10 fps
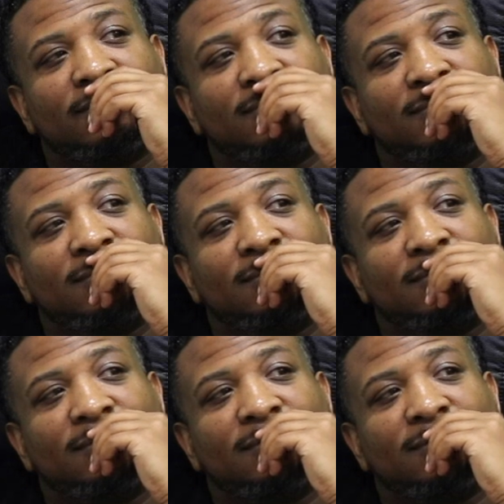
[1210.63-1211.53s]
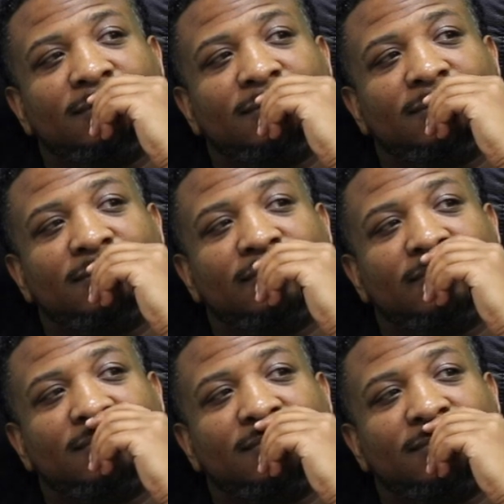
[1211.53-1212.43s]

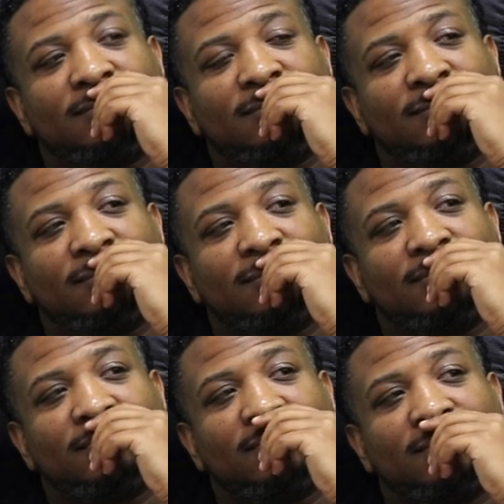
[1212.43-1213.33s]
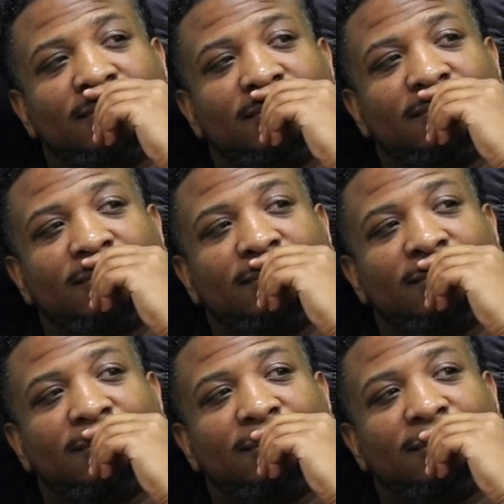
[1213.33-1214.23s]

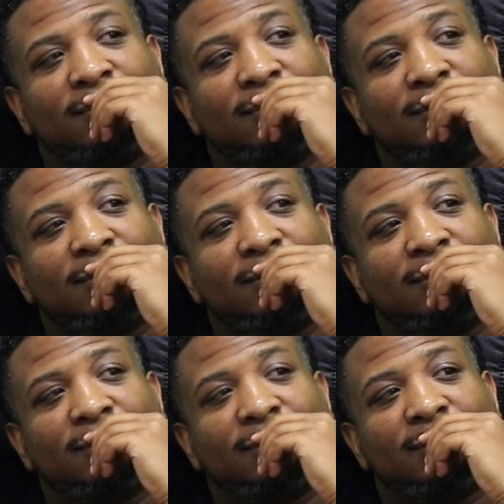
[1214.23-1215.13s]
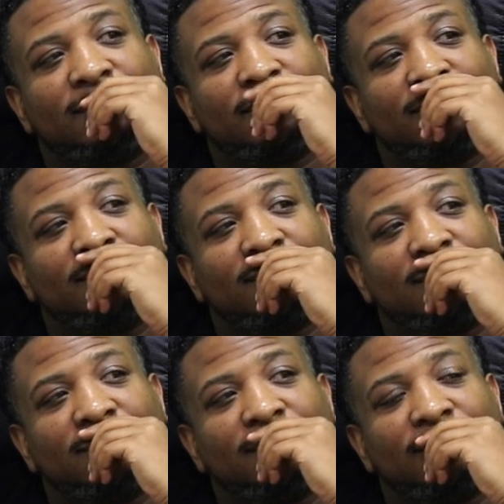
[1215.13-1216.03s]

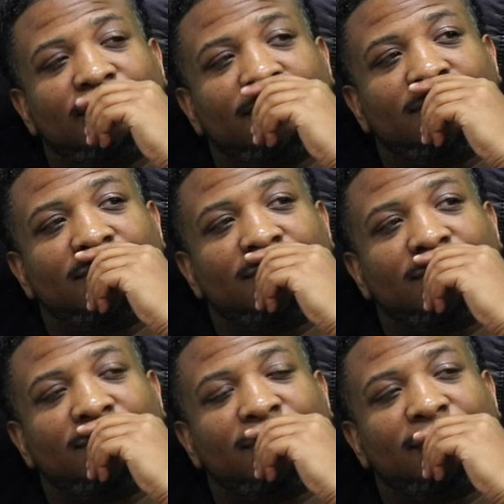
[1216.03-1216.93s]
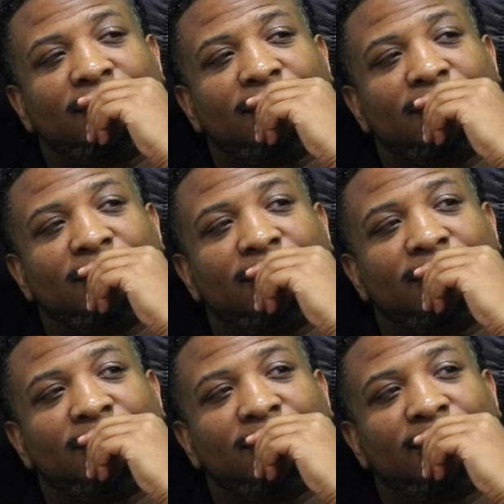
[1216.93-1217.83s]

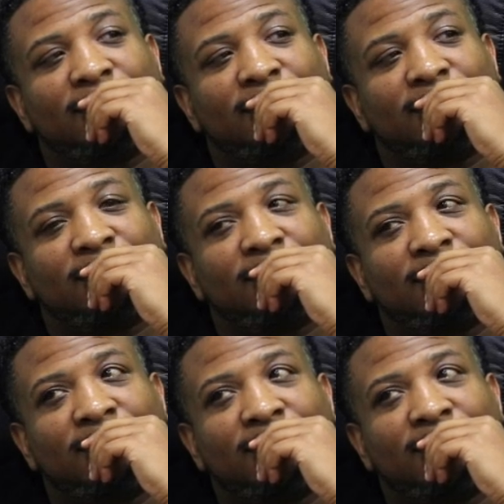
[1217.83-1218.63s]
[no speech]